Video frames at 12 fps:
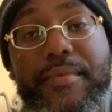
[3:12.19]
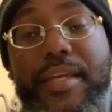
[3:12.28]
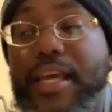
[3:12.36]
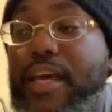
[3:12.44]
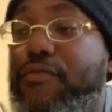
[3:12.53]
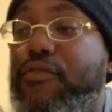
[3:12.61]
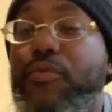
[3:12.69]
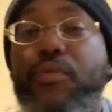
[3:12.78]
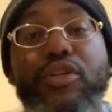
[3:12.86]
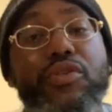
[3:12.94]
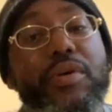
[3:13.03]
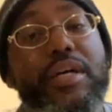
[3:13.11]
if you were
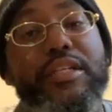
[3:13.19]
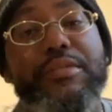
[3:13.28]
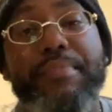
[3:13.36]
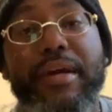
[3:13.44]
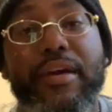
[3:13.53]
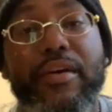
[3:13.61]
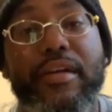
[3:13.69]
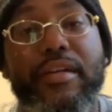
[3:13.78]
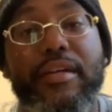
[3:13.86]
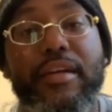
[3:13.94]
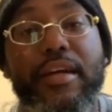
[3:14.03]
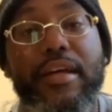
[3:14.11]
transparent,
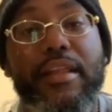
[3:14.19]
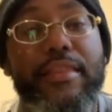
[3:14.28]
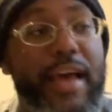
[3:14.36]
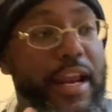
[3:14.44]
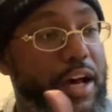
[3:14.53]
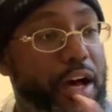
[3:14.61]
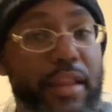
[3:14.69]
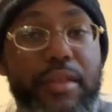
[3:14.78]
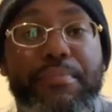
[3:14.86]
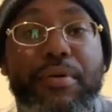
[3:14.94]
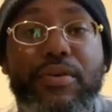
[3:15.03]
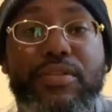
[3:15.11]
that other
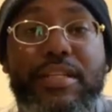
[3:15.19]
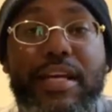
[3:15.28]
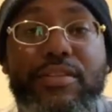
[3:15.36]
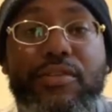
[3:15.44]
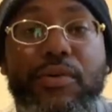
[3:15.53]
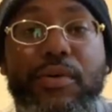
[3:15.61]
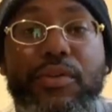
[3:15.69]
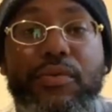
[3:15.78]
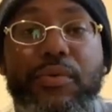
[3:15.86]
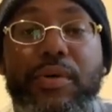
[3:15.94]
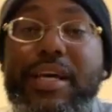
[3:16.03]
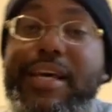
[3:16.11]
person that's going
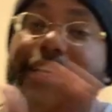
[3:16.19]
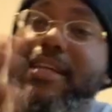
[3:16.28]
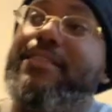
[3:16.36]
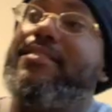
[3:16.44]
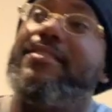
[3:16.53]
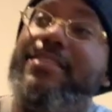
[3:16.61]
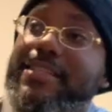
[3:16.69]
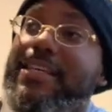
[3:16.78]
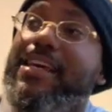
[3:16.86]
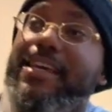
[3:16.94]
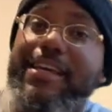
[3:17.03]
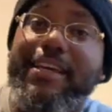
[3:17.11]
through it can
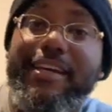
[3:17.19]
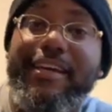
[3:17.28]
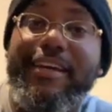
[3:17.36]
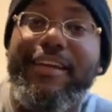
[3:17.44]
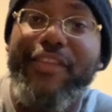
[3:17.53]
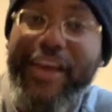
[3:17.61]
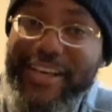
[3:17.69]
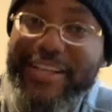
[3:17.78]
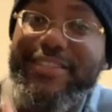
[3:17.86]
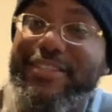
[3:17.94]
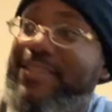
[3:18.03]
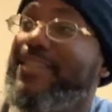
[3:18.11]
see. They can
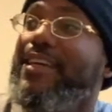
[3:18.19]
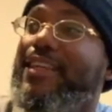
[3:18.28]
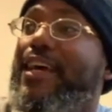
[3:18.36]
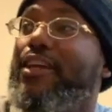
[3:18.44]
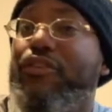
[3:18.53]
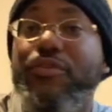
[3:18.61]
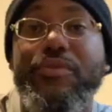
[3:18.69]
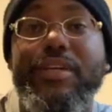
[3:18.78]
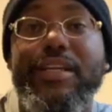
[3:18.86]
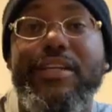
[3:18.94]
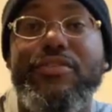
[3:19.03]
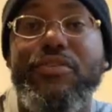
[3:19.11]
see that you did
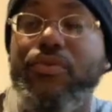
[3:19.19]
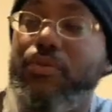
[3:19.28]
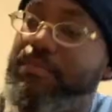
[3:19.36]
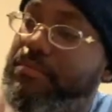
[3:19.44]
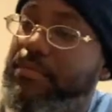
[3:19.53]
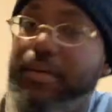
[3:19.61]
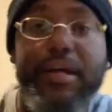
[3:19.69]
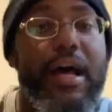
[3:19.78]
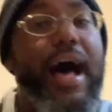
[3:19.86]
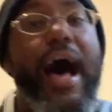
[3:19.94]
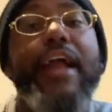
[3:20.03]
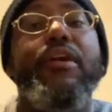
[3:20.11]
it too.
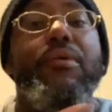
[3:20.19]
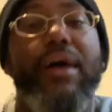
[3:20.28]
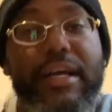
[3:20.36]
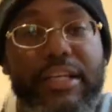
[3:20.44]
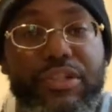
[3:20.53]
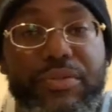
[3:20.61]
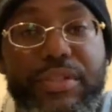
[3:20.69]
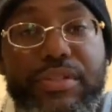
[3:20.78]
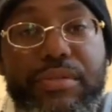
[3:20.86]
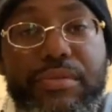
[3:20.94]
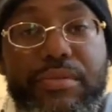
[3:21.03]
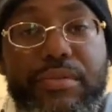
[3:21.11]
I know I can do it
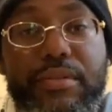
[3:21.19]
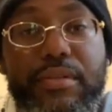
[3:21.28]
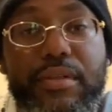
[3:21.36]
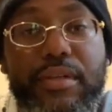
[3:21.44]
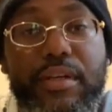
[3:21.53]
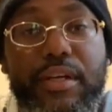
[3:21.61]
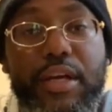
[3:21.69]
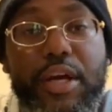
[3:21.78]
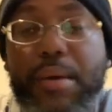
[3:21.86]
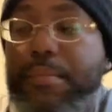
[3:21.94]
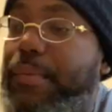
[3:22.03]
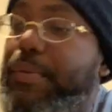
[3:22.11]
too.
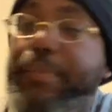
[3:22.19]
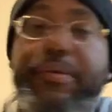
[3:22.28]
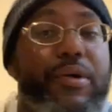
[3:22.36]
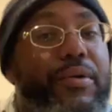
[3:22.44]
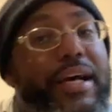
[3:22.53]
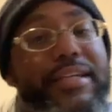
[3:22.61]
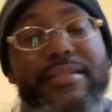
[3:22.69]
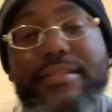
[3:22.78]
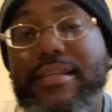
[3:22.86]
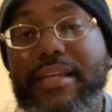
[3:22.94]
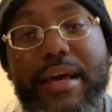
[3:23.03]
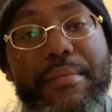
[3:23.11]
But people don't like to
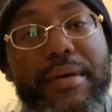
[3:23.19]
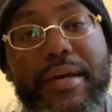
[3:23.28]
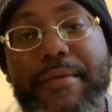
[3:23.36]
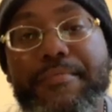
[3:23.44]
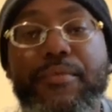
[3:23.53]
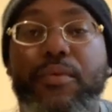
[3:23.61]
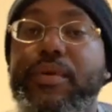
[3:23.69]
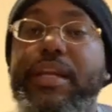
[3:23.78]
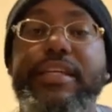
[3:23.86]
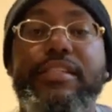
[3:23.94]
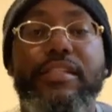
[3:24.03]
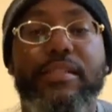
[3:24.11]
see that, man.
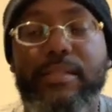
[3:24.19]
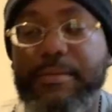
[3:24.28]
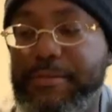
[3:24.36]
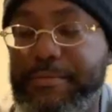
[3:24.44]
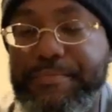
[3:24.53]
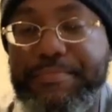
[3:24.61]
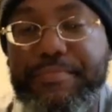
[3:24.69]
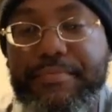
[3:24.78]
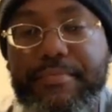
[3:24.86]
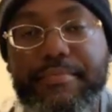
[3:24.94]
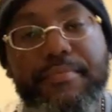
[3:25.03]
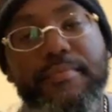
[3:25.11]
Relationships.
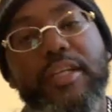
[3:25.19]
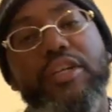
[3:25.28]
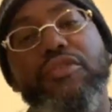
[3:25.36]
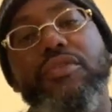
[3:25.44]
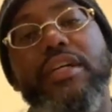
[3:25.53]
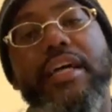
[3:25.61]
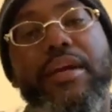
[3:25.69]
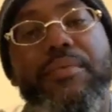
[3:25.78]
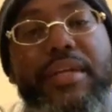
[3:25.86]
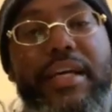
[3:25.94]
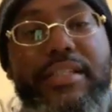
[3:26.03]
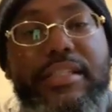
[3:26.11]
You look at a
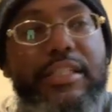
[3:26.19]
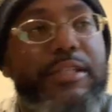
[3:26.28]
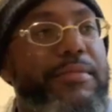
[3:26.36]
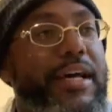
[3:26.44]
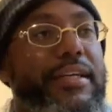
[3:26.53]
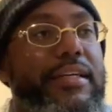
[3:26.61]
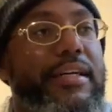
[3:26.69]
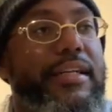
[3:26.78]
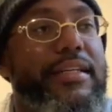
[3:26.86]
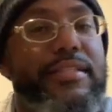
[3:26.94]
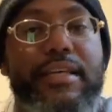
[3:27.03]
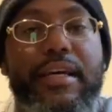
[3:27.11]
relationship like,
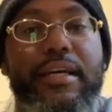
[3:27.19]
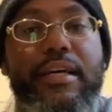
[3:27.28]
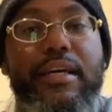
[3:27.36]
let's say,